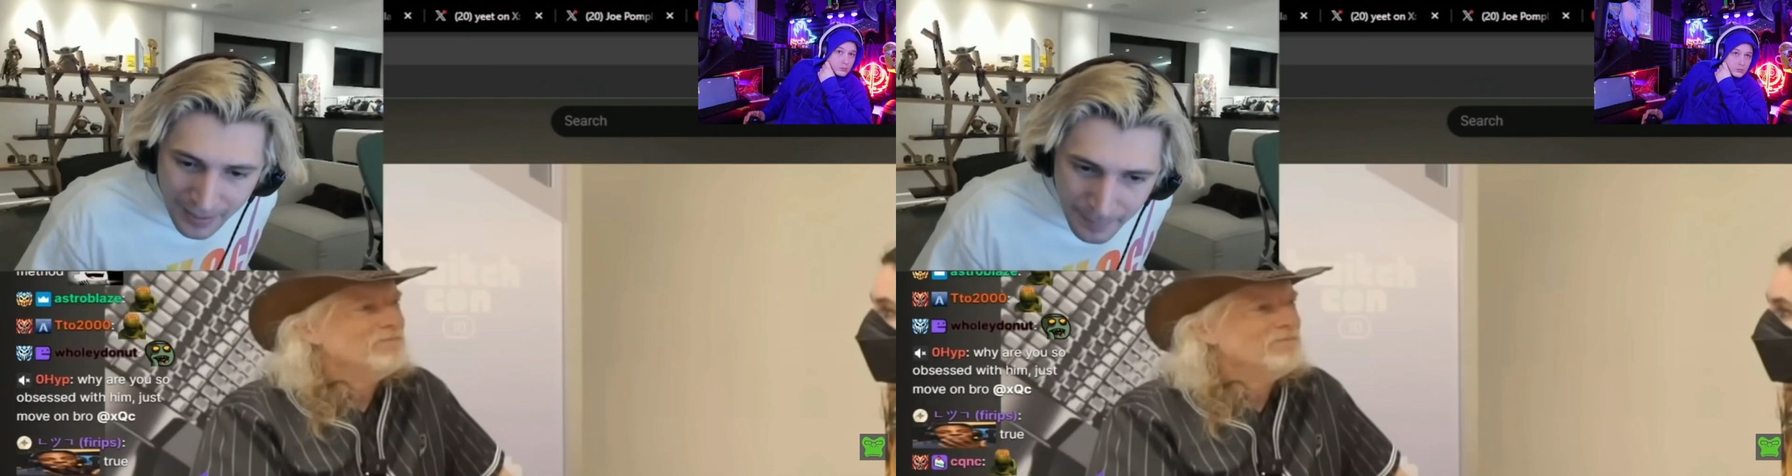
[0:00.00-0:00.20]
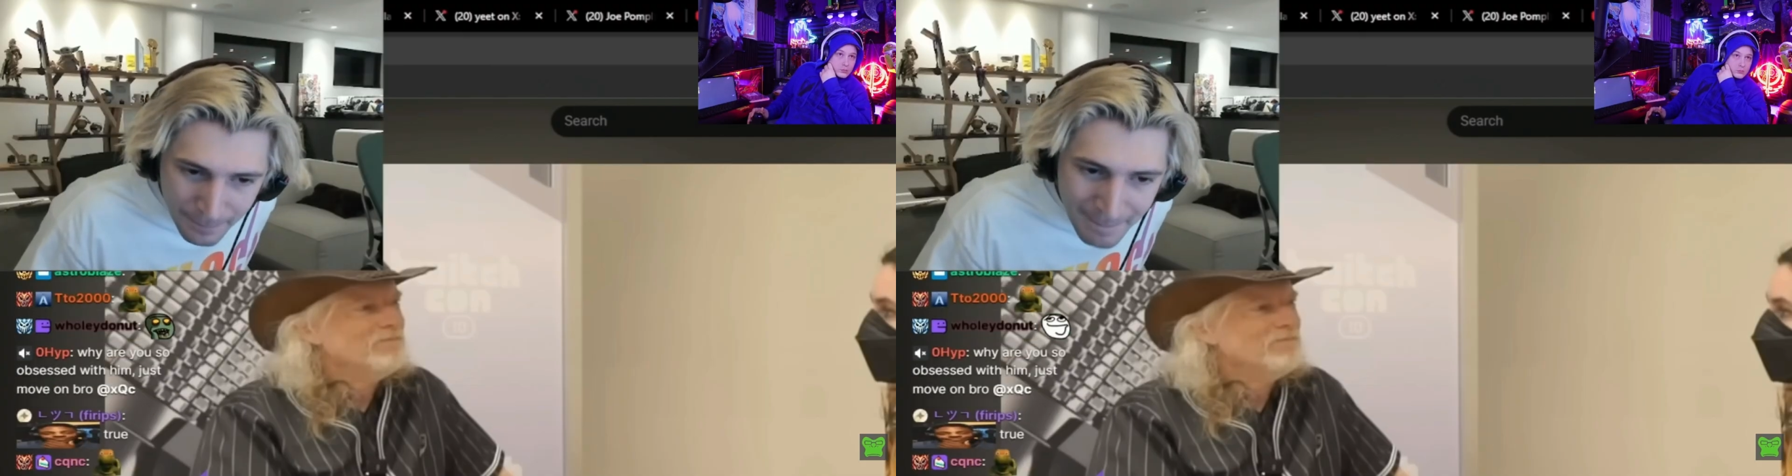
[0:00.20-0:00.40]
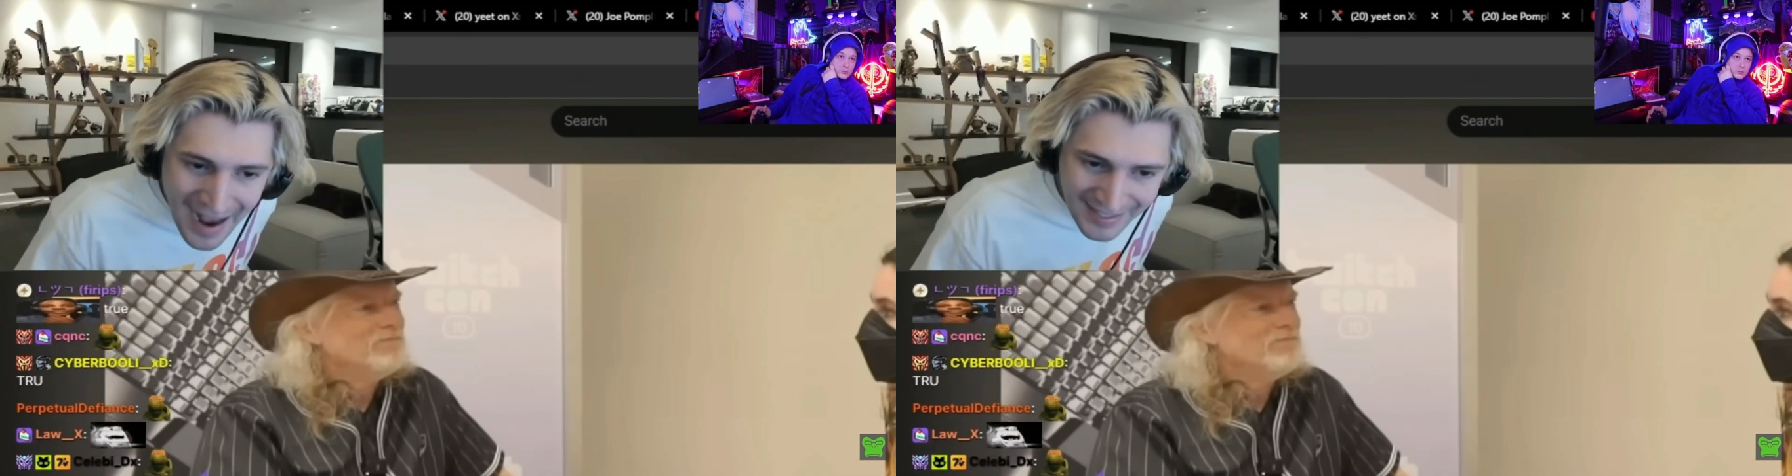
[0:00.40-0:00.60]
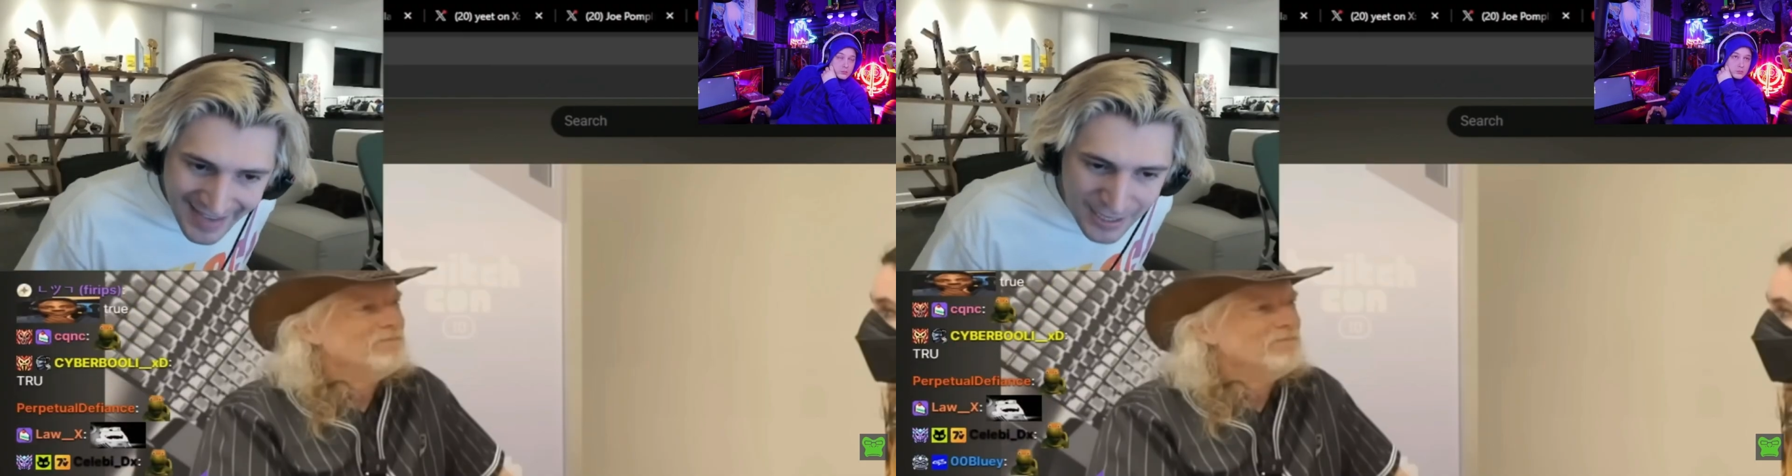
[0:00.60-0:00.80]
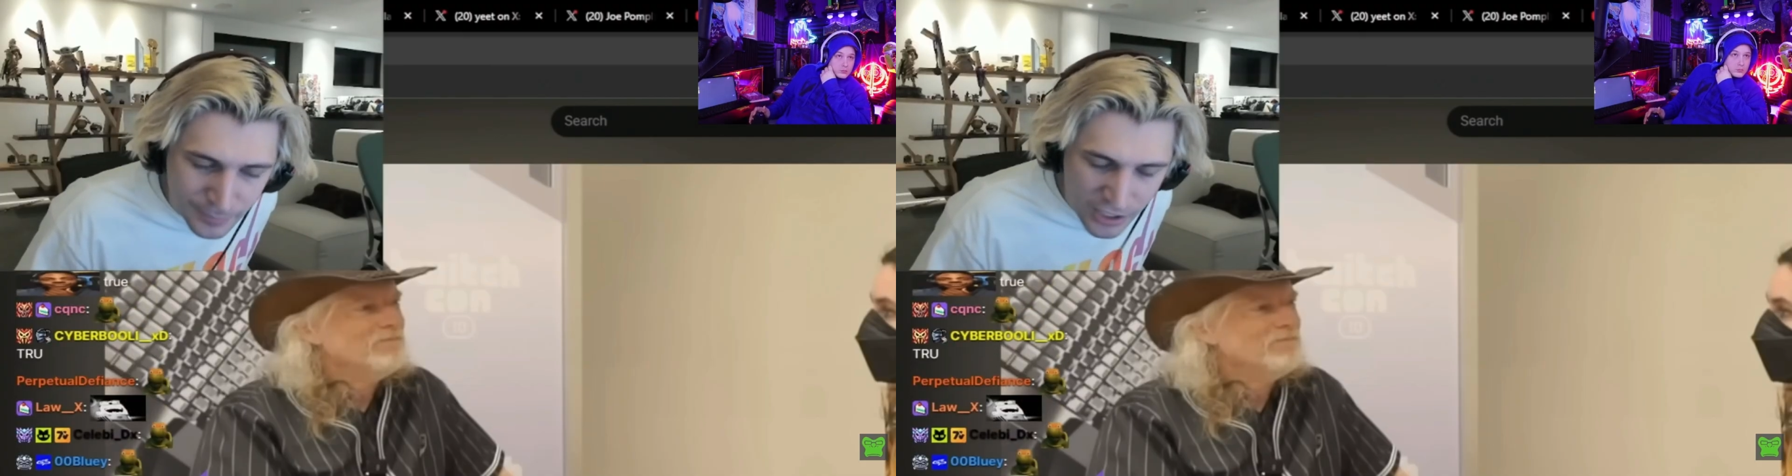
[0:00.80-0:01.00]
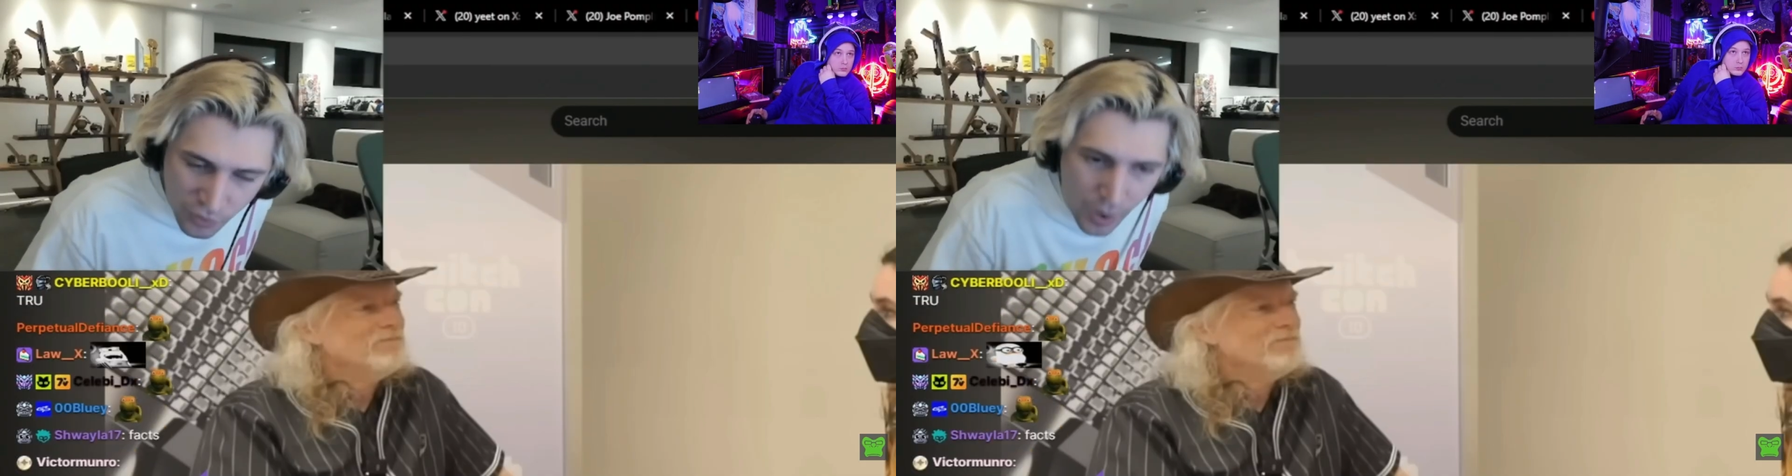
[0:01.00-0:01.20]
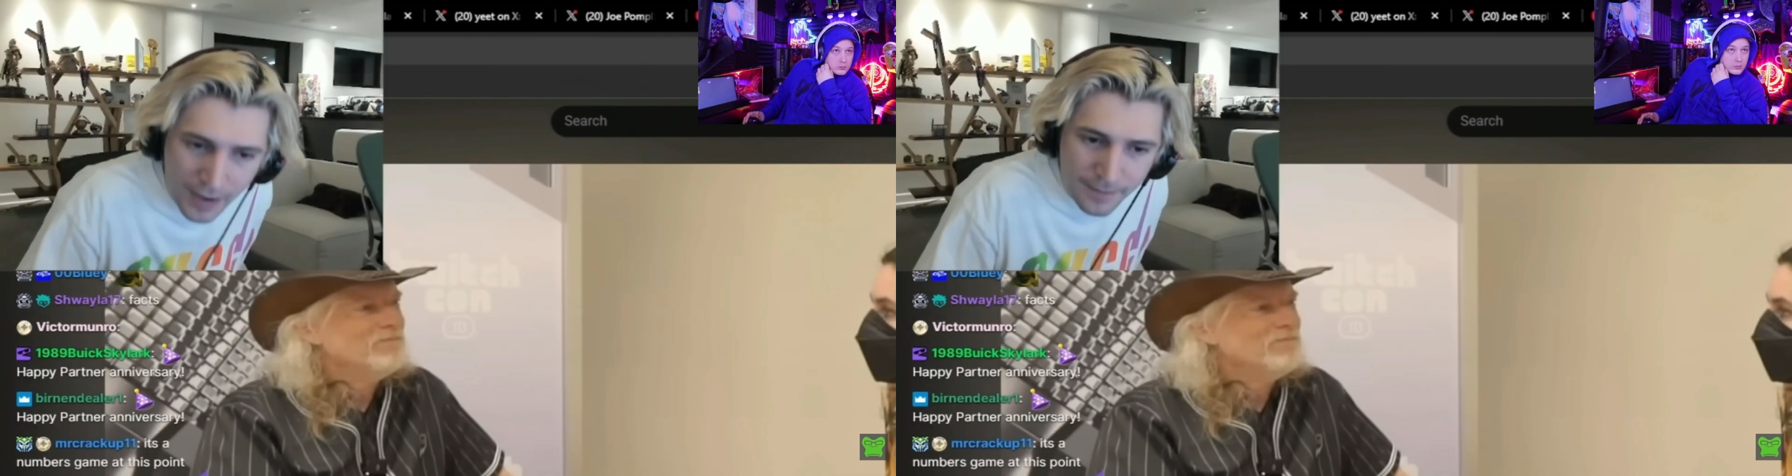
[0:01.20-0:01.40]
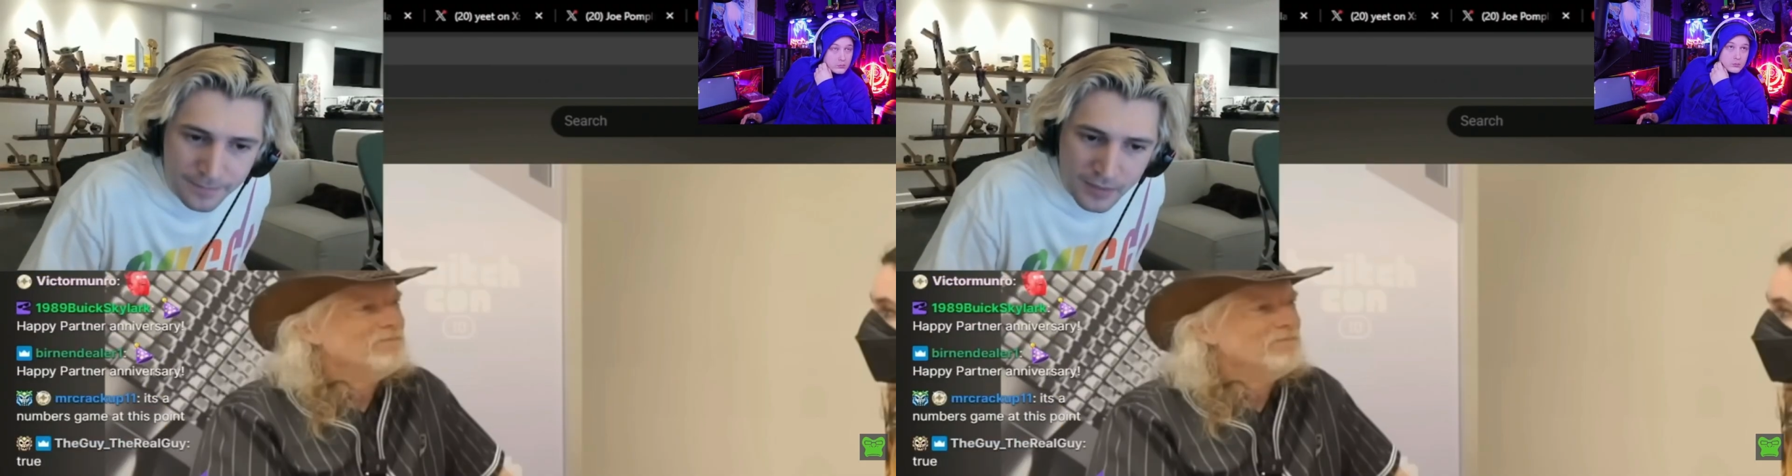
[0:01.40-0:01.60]
mass canceled because of
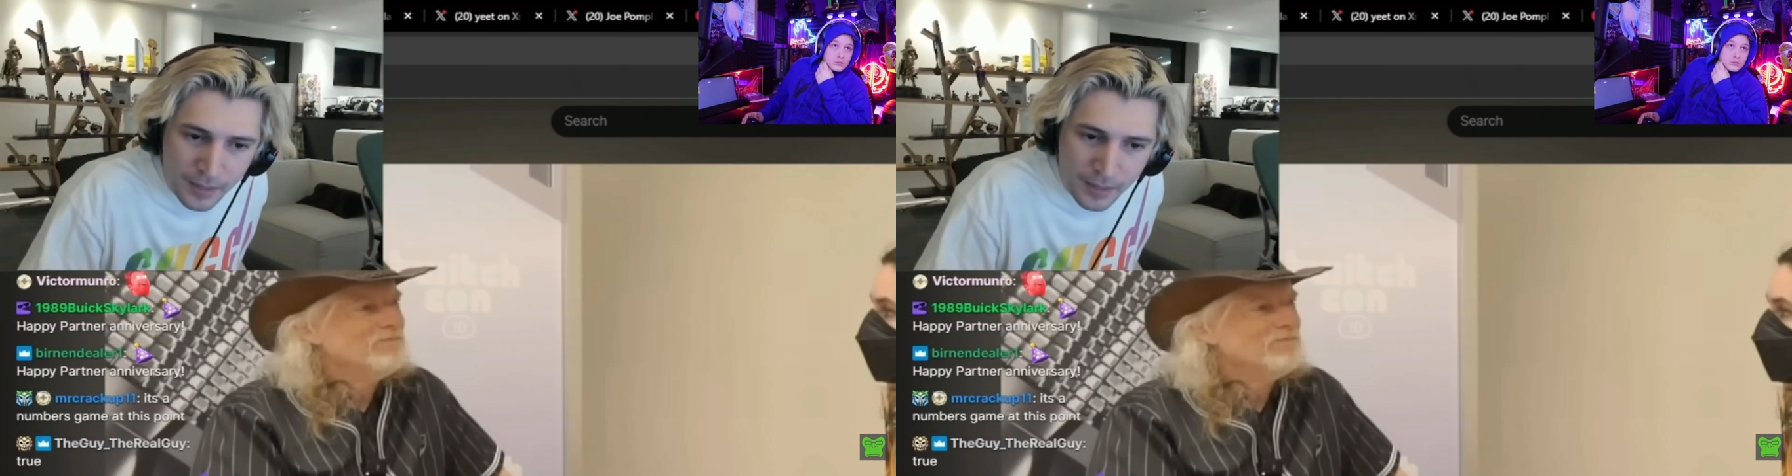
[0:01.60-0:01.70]
what?